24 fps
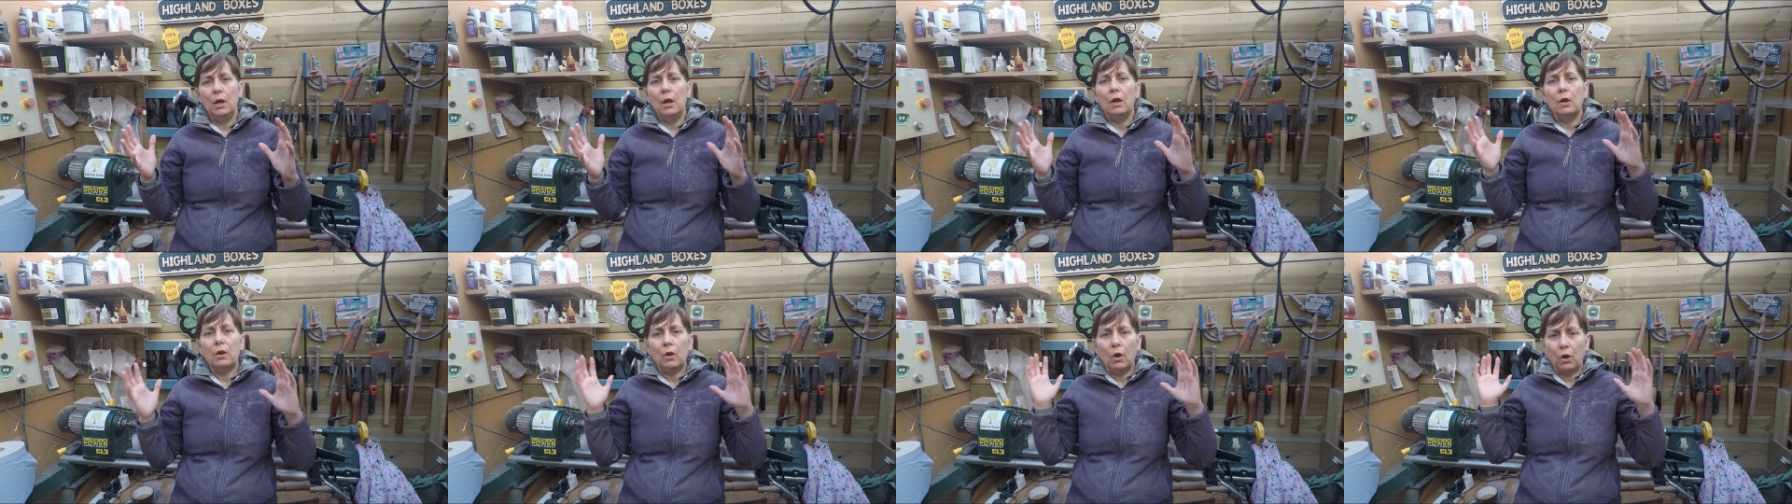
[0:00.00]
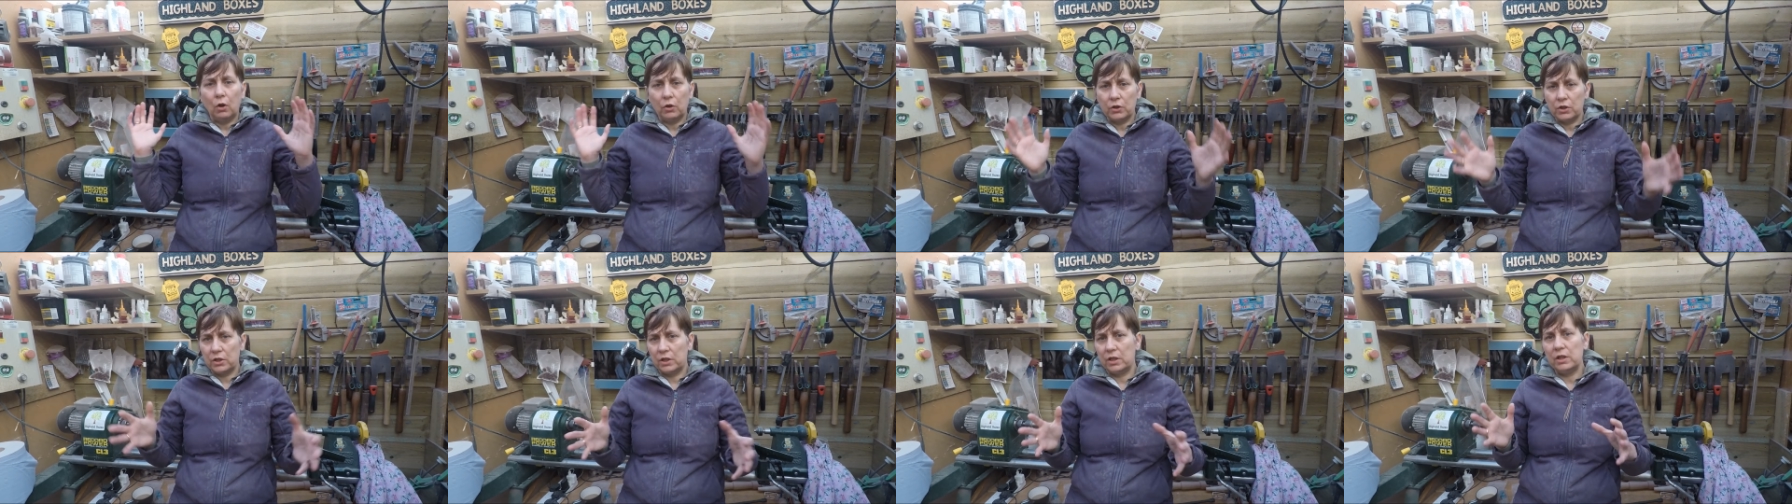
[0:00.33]

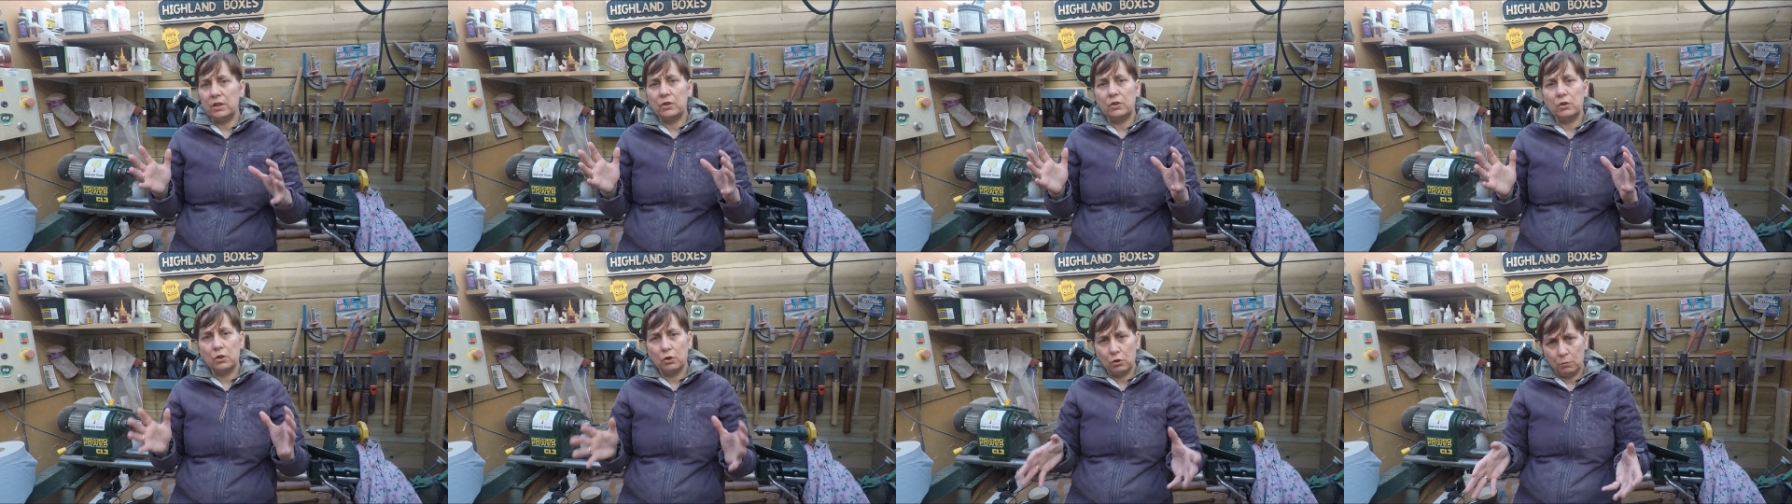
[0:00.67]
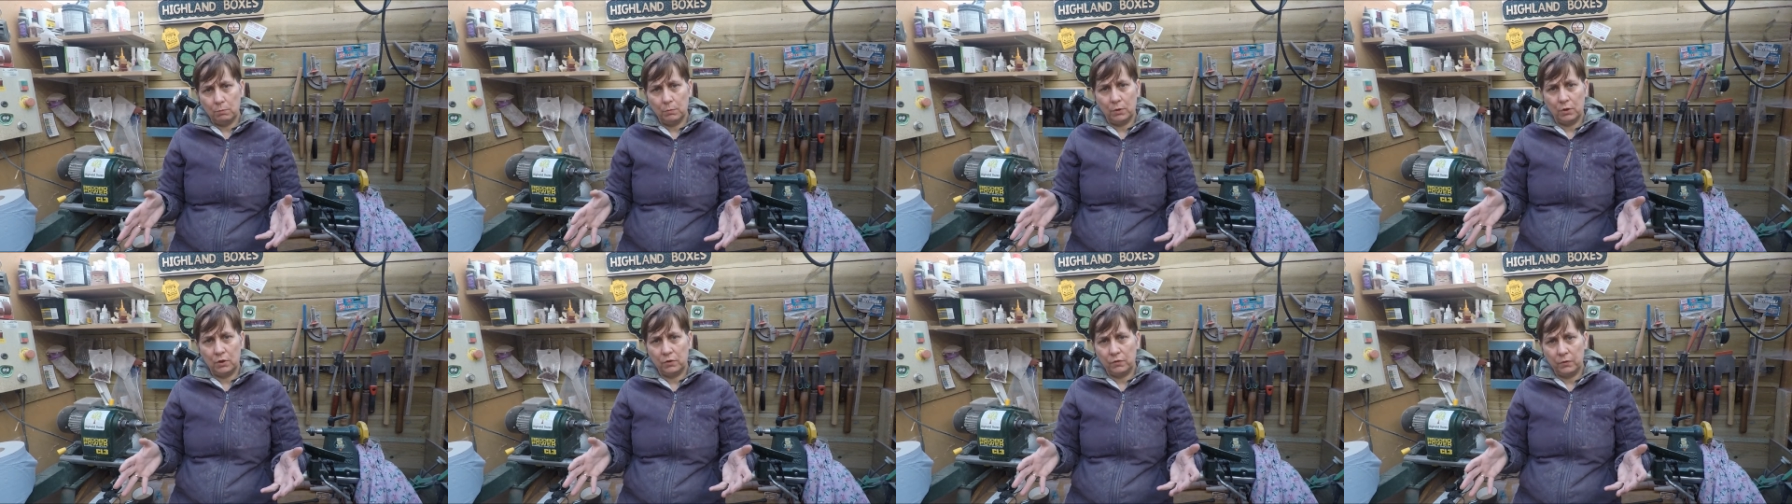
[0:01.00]
costing too
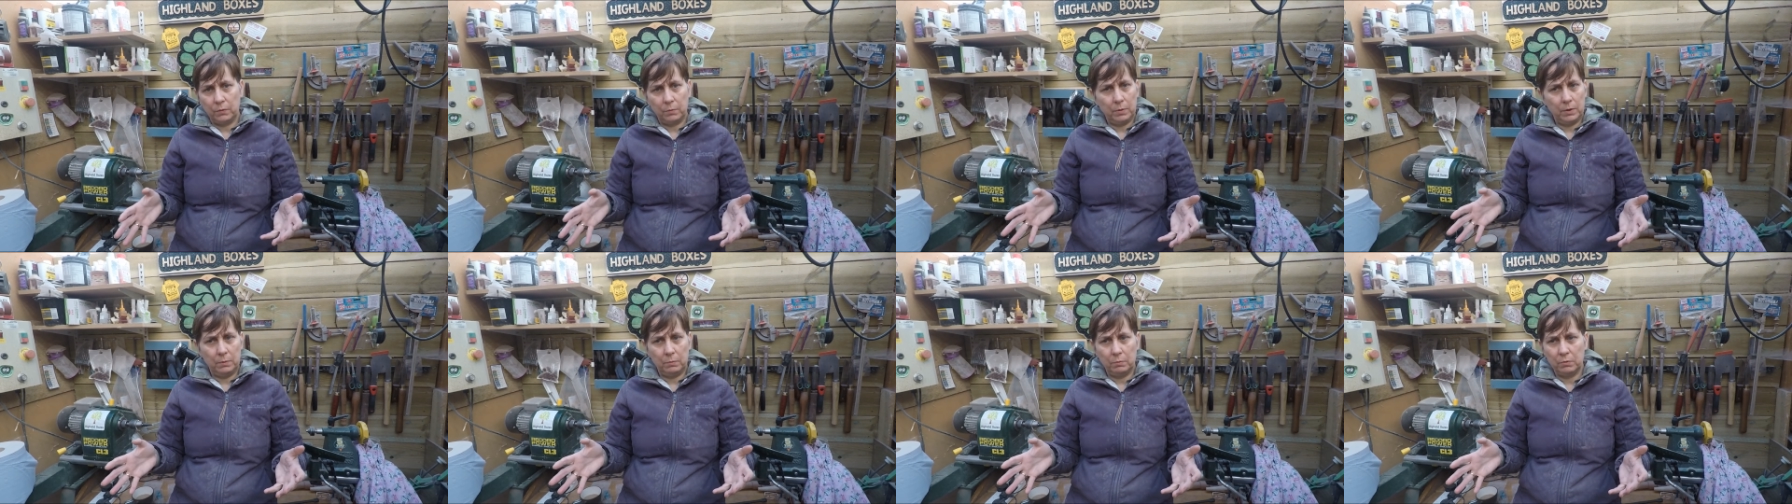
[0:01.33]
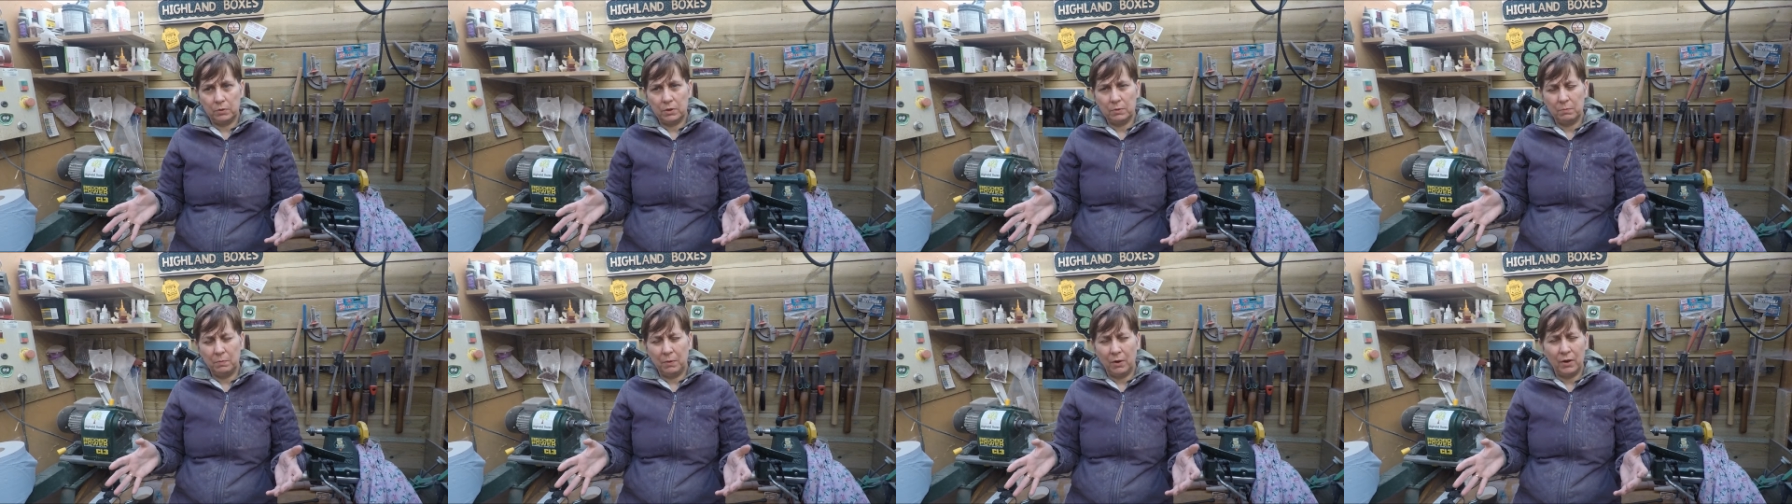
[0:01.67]
much for people
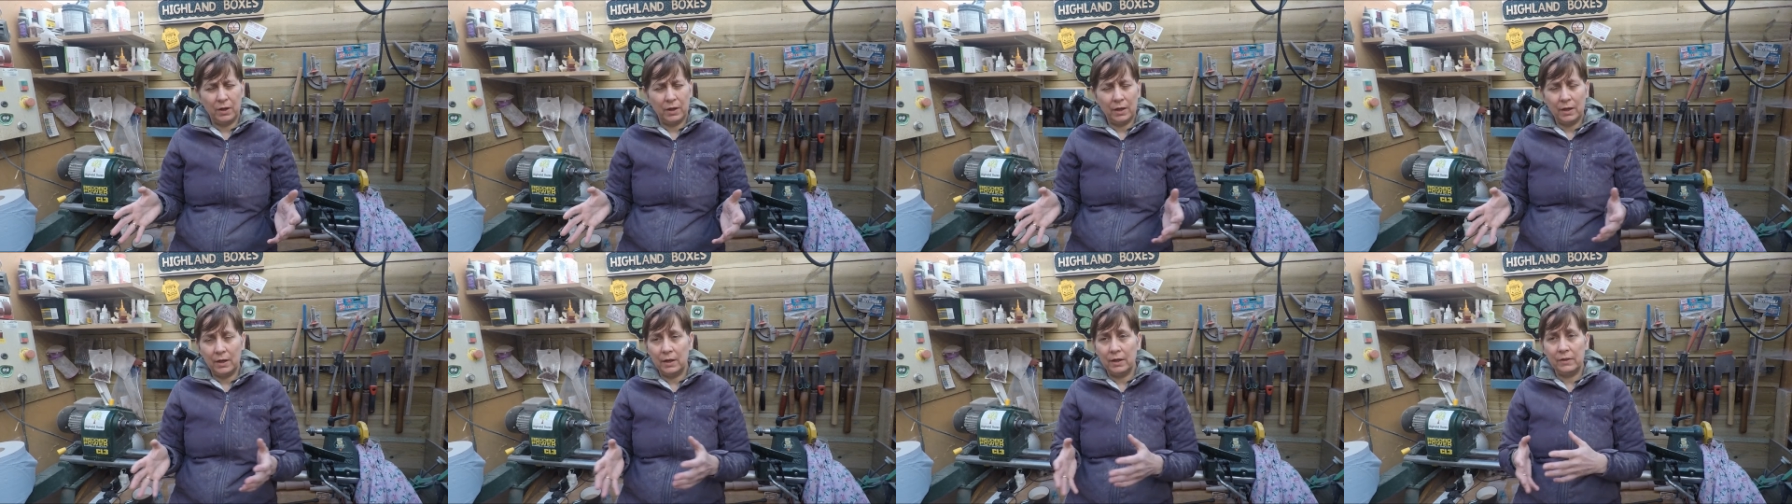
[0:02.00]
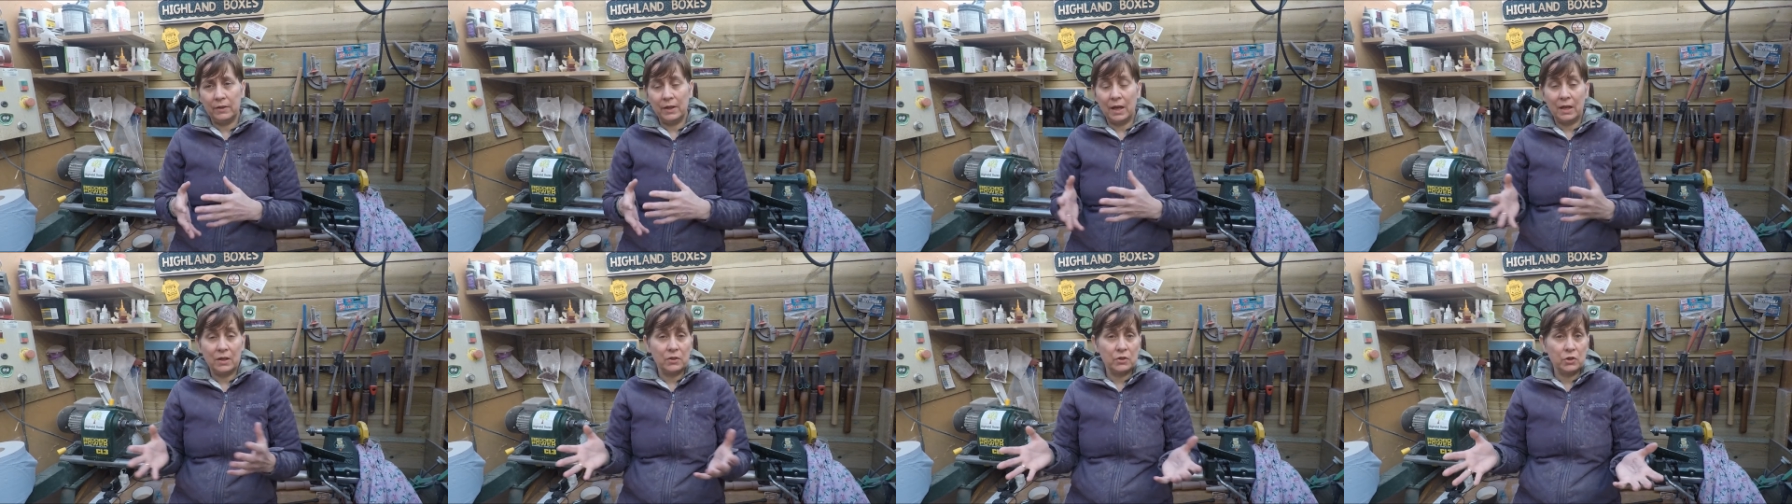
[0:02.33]
to buy it.
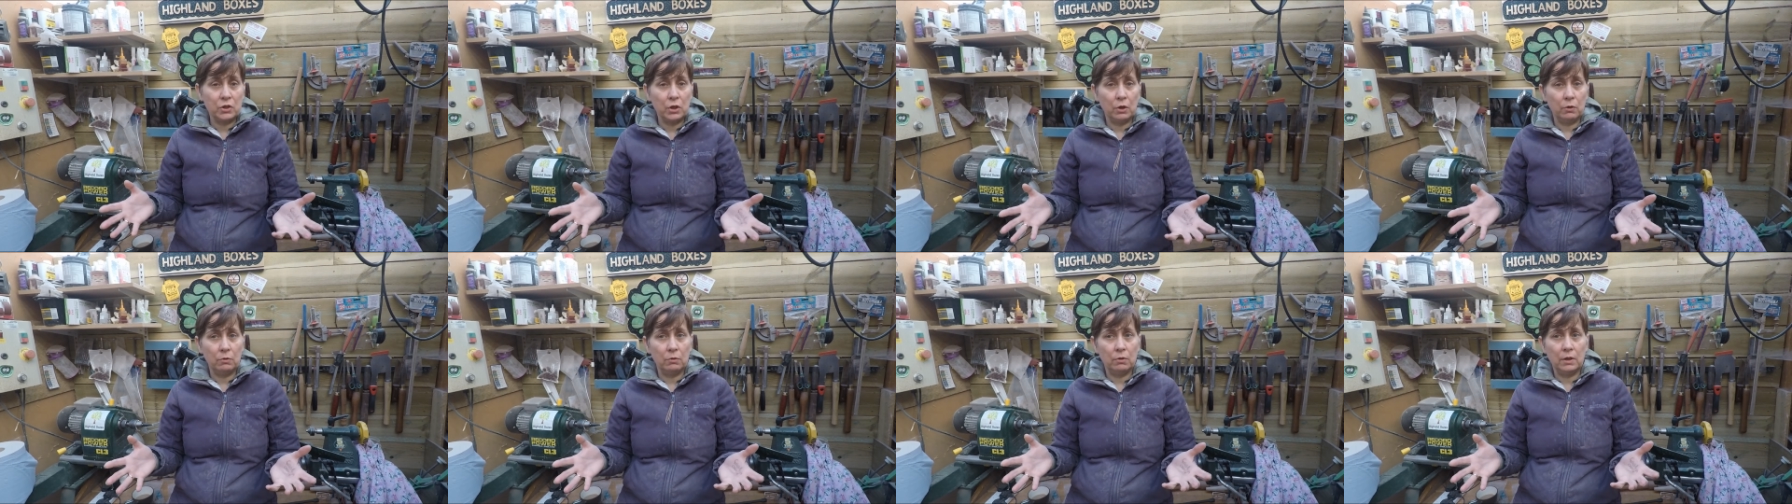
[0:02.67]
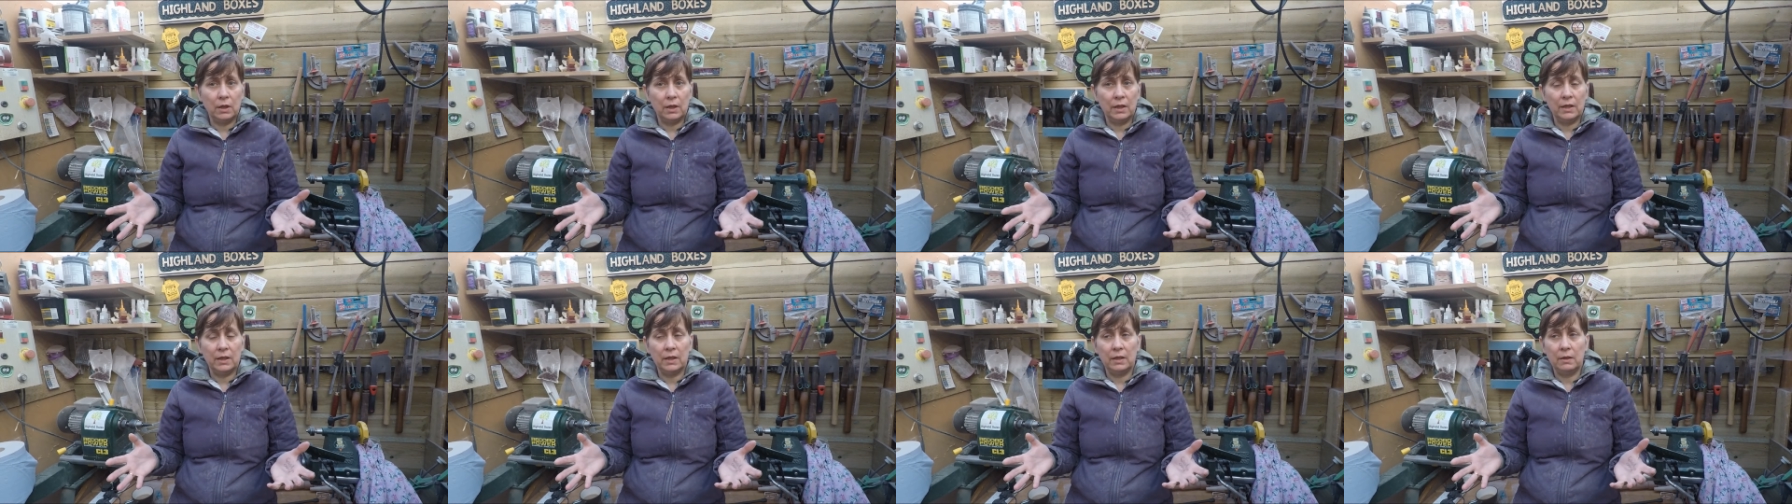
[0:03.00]
That's
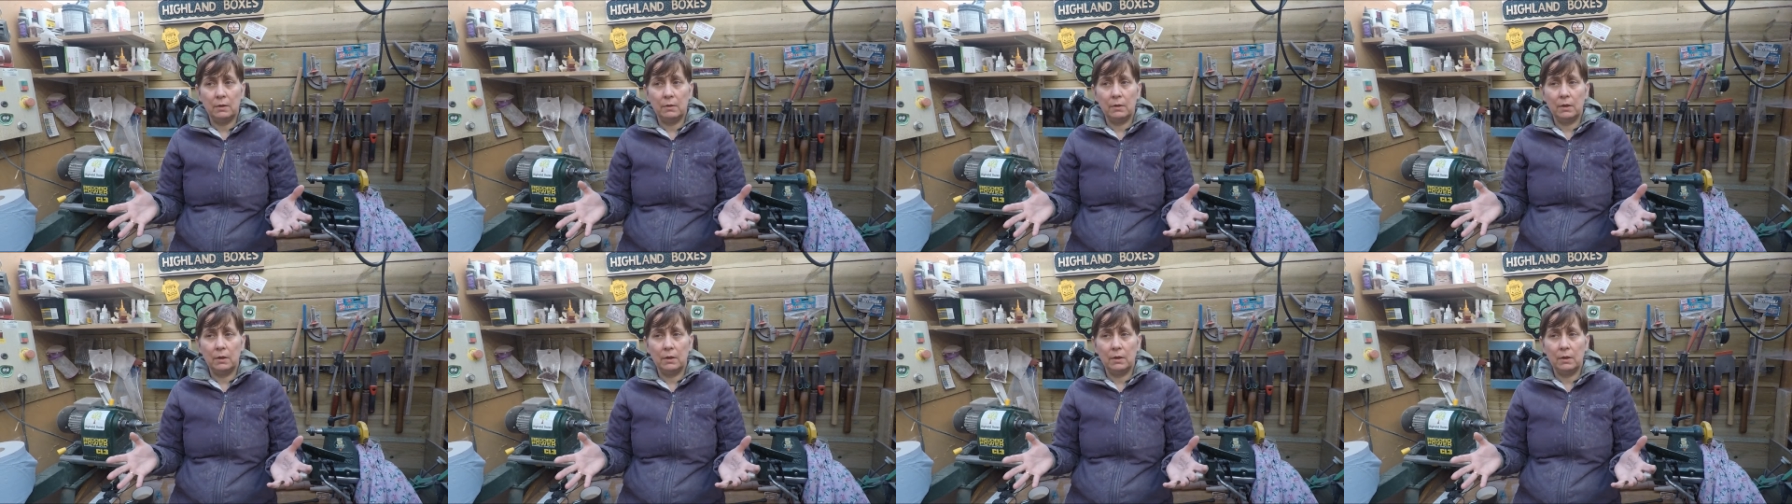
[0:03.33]
totally,